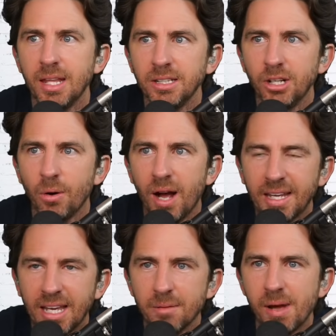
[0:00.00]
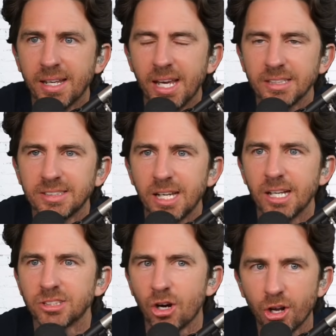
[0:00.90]
You know, I can't I can't say
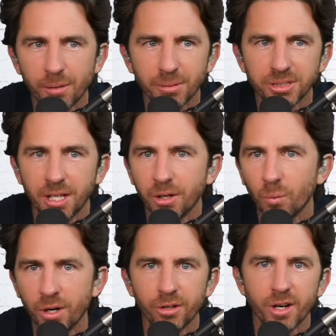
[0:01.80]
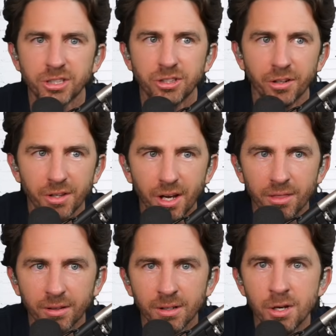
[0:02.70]
it's one hundred percent in one direction or the
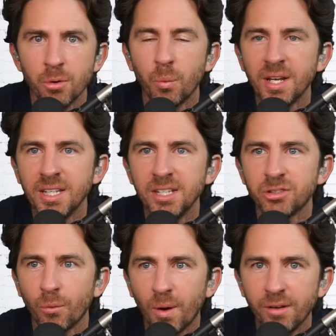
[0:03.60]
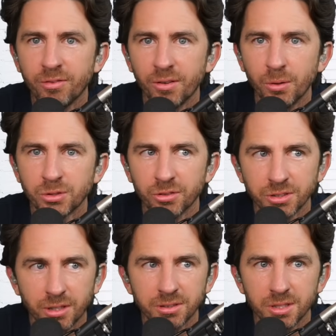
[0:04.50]
other. We need to wait for those
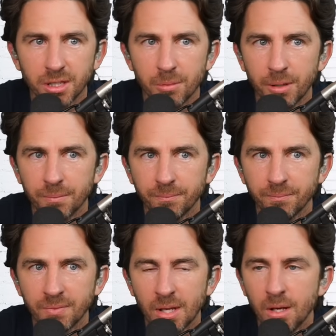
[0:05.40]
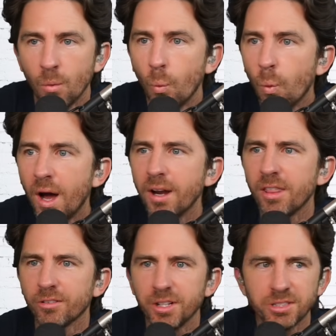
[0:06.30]
results to come in. One
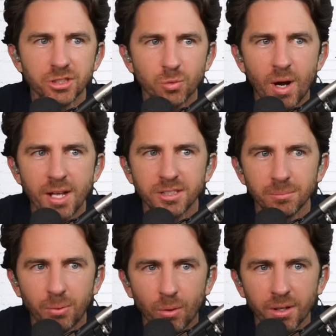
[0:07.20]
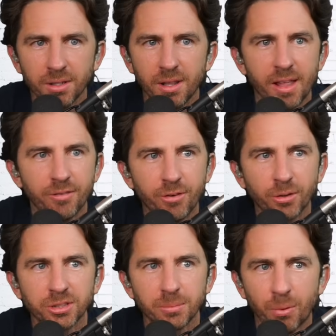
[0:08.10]
of the reasons why it's important that
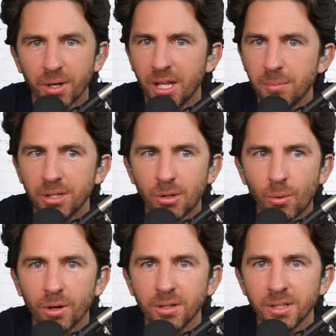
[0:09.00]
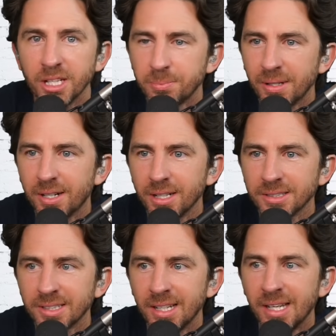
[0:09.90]
folks support him in court is
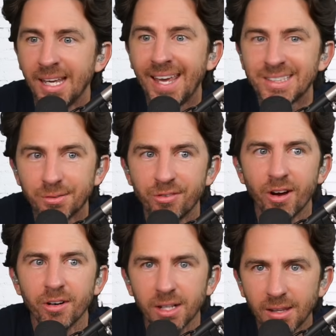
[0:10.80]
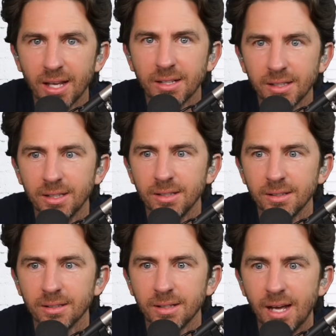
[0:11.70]
because it's very
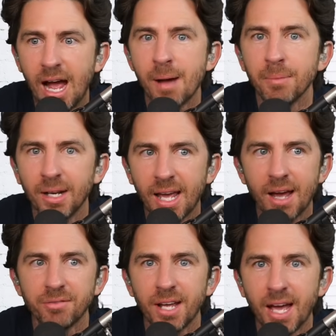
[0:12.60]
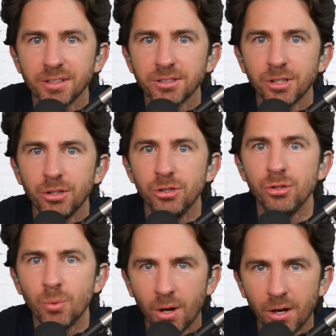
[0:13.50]
likely I'm going to have to ask
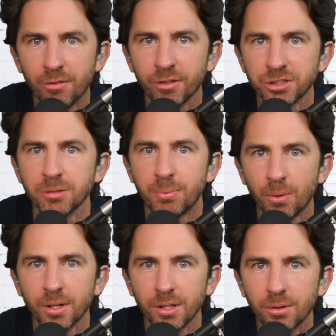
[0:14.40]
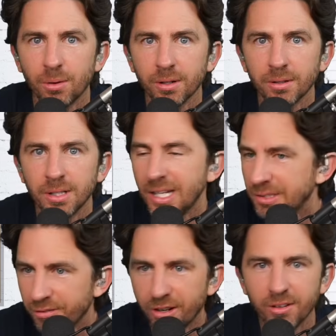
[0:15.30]
you all for support in court.
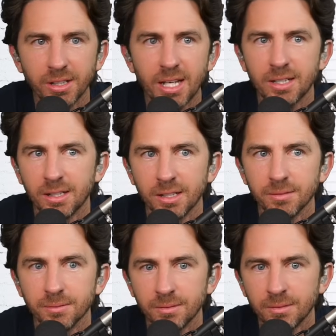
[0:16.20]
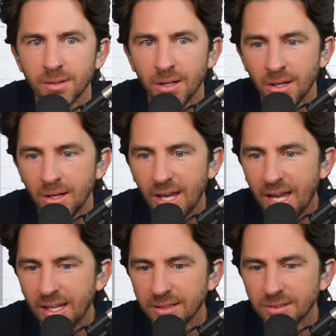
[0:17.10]
It's very likely.
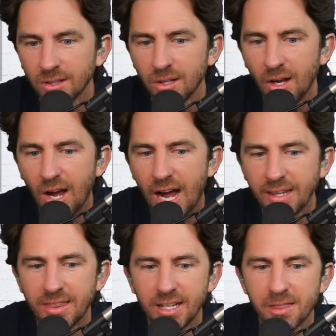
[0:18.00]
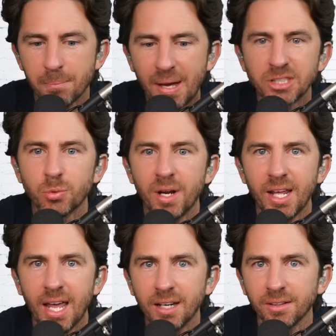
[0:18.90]
And I think the best way
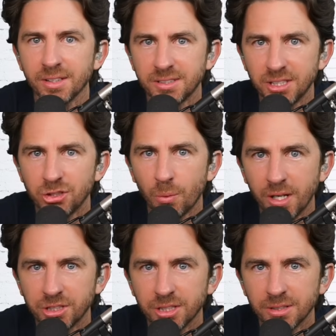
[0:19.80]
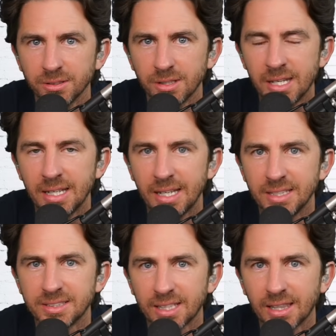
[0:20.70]
to handle this situation
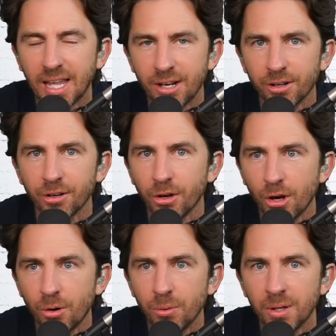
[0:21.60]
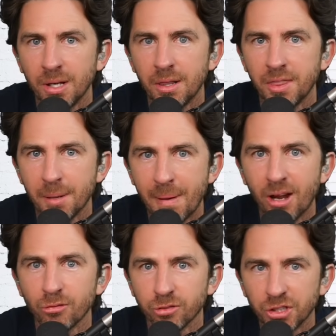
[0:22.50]
is to let her know the
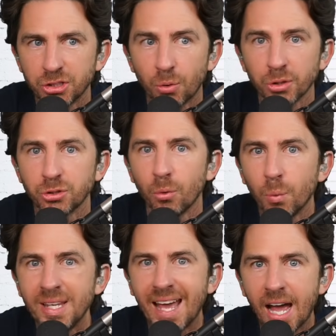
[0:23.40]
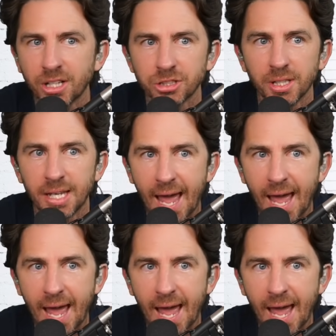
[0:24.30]
amount of resource we actually